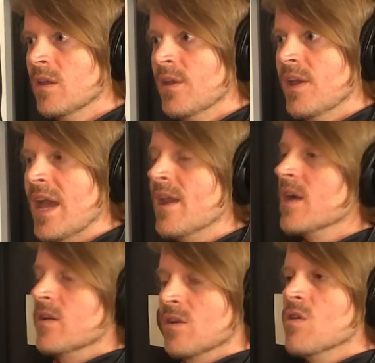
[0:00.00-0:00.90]
and I
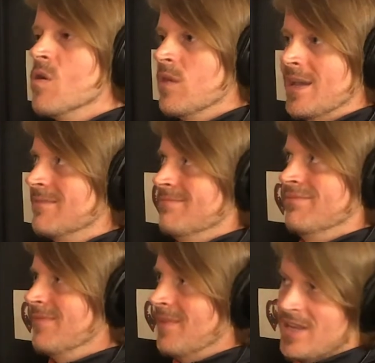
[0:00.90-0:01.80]
got a call like
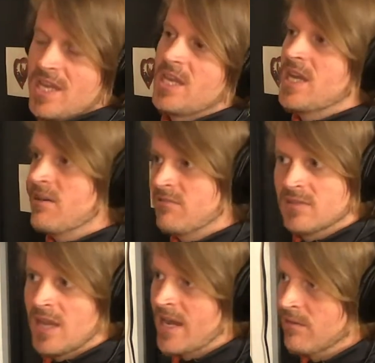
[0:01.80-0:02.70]

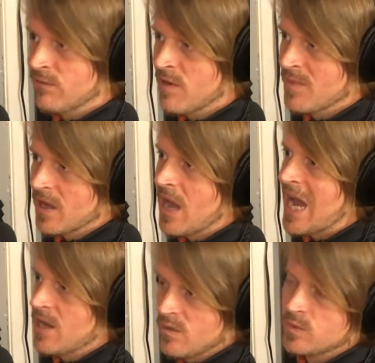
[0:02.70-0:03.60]
years later from the
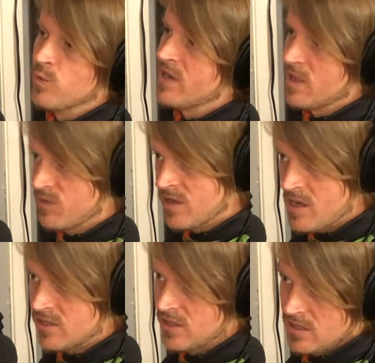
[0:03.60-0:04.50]
guy who was working
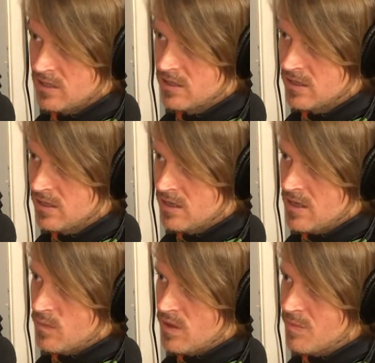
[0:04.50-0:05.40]
production
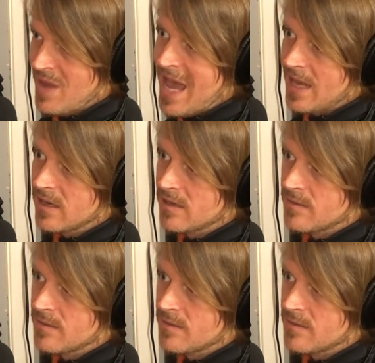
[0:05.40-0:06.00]
with Matt,